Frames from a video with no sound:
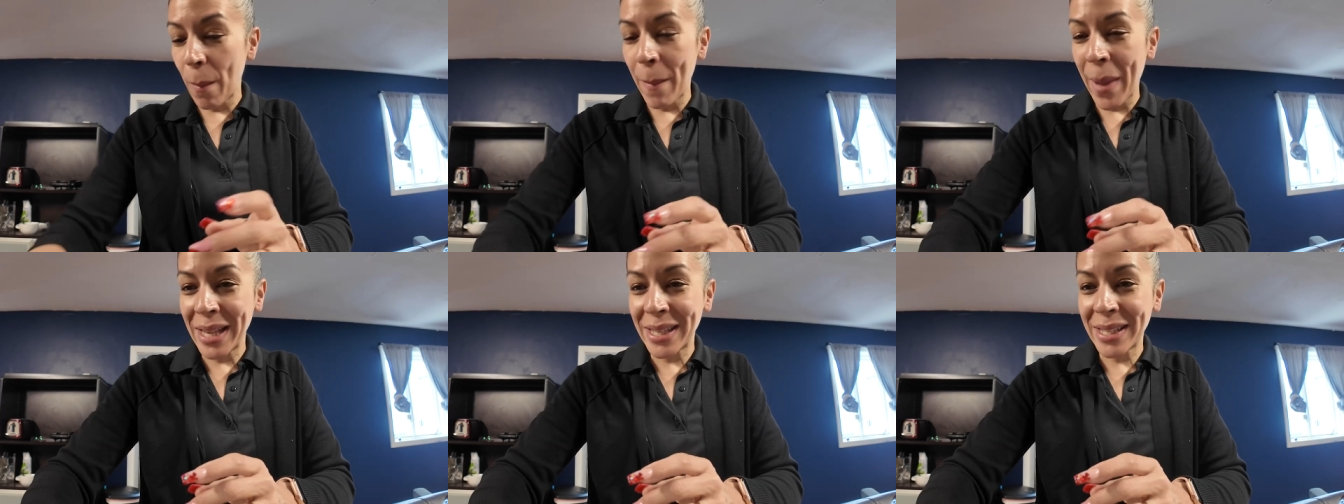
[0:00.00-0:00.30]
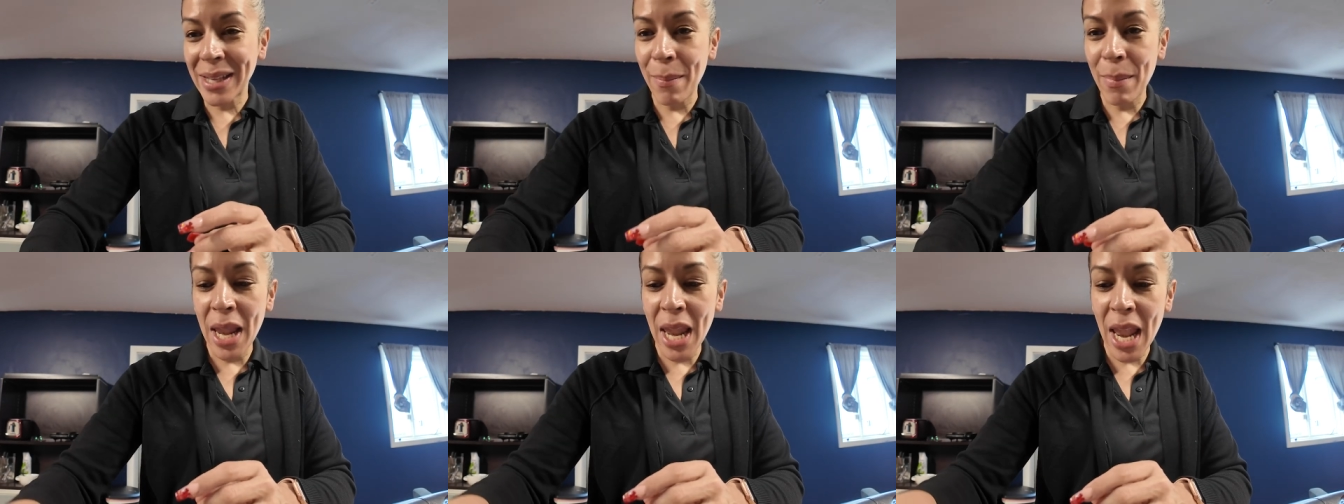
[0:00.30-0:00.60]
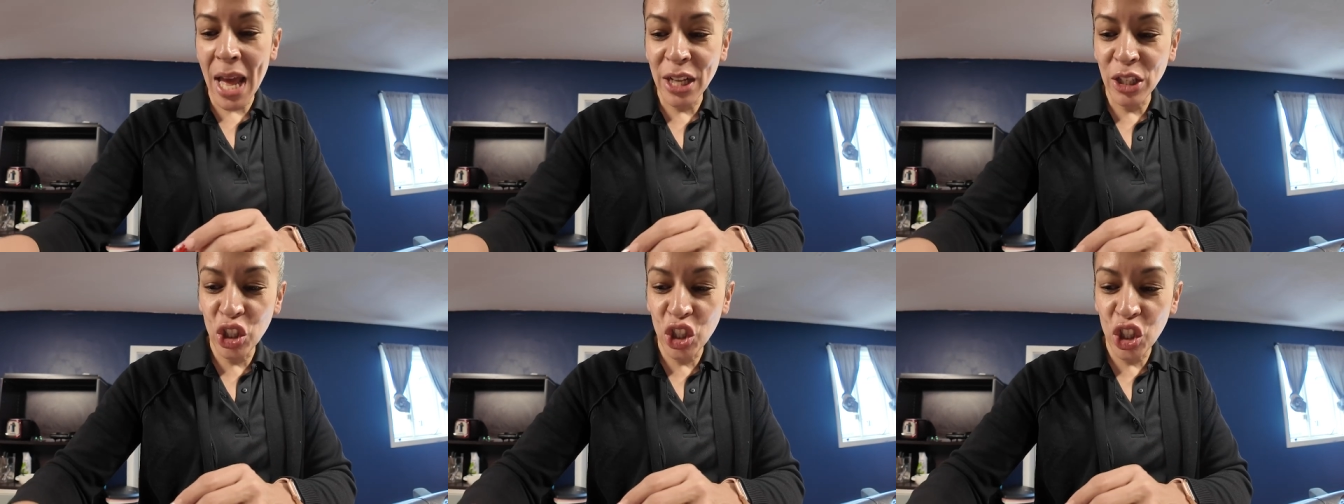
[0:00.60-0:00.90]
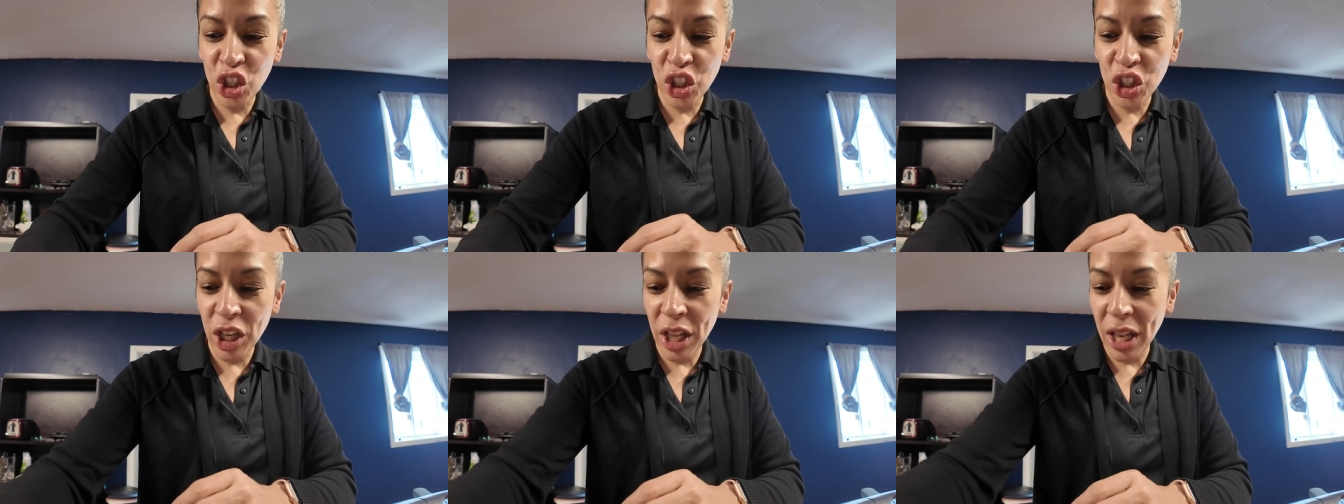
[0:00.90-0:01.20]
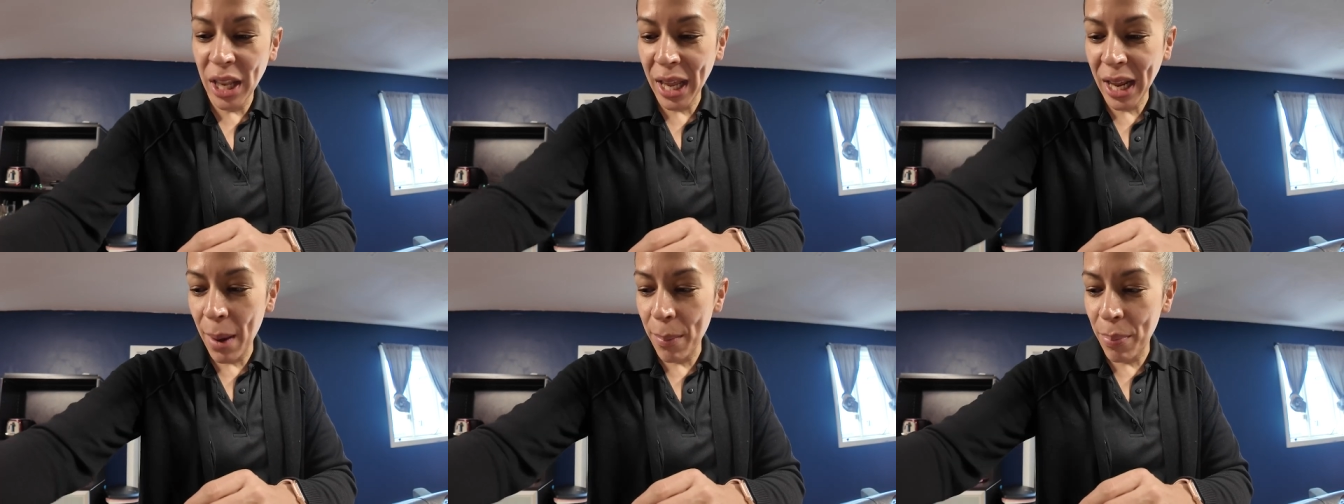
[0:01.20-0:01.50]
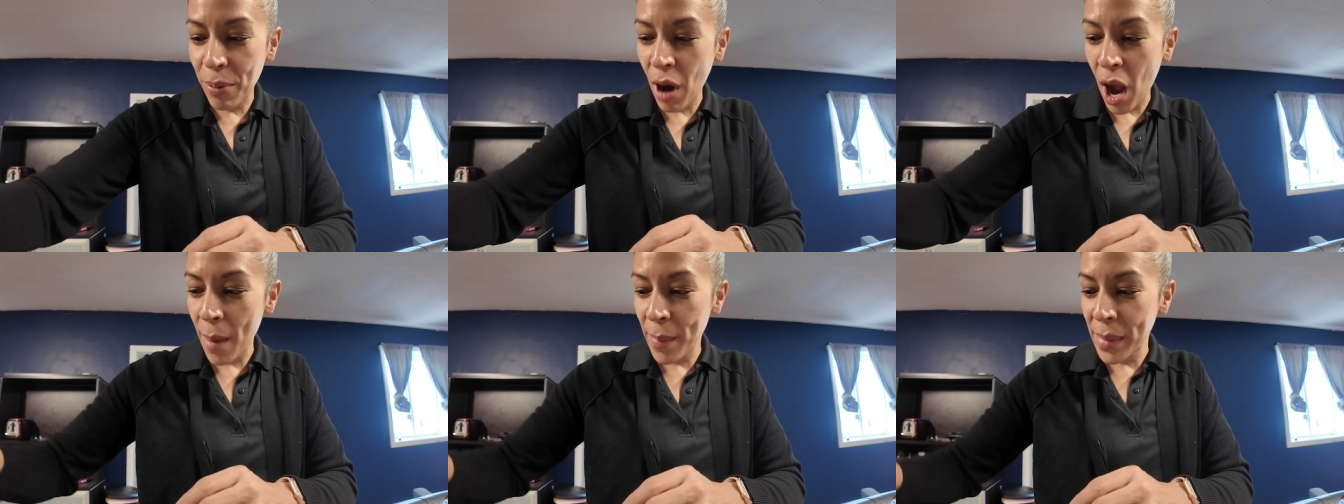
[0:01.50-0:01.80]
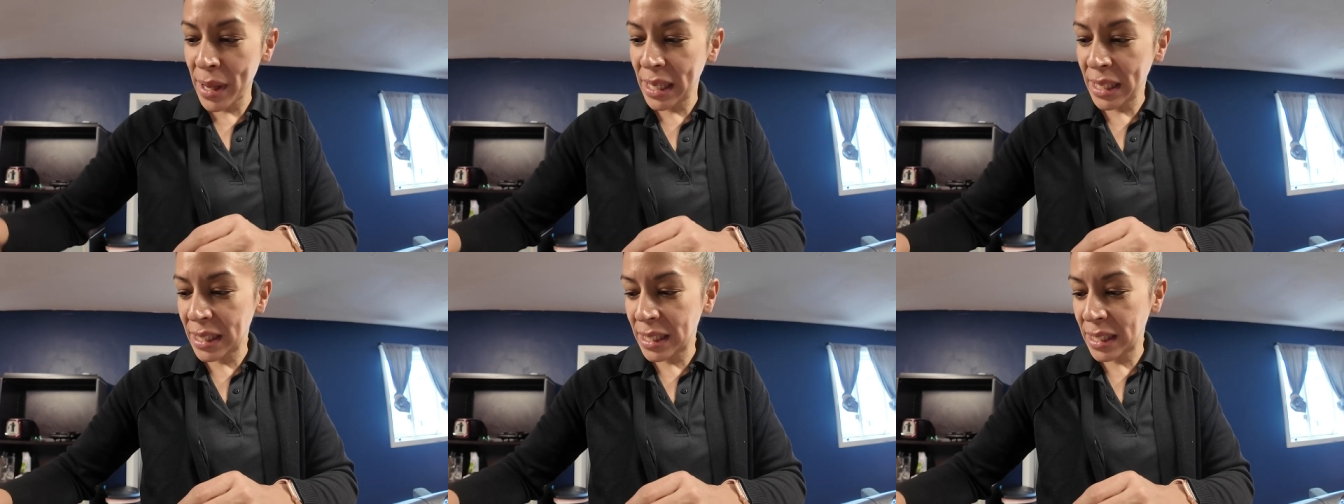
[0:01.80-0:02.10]
make some lunch, like I
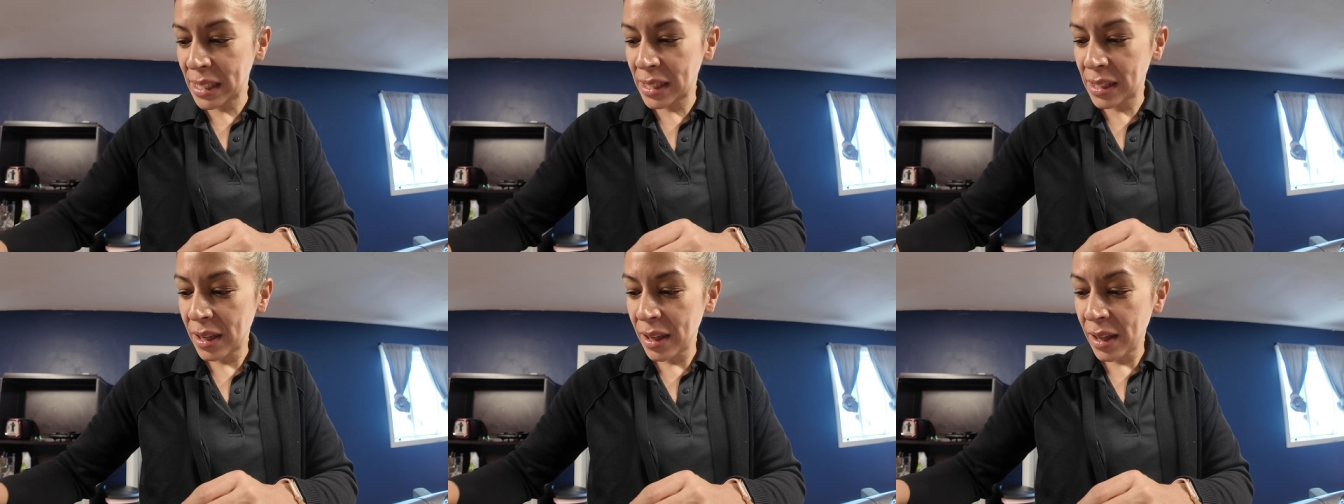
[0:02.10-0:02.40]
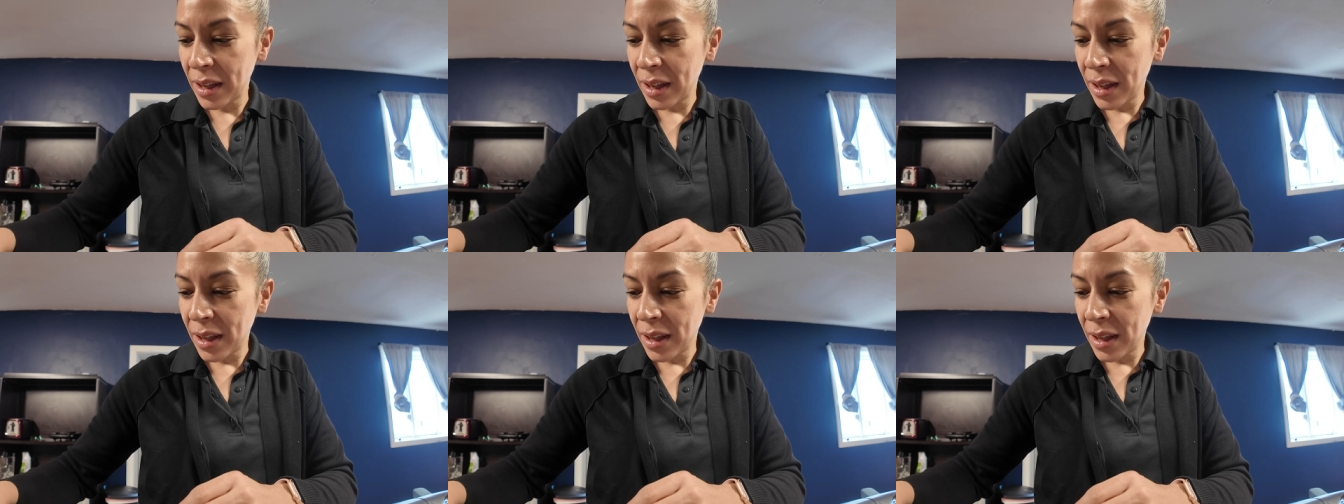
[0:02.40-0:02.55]
promised.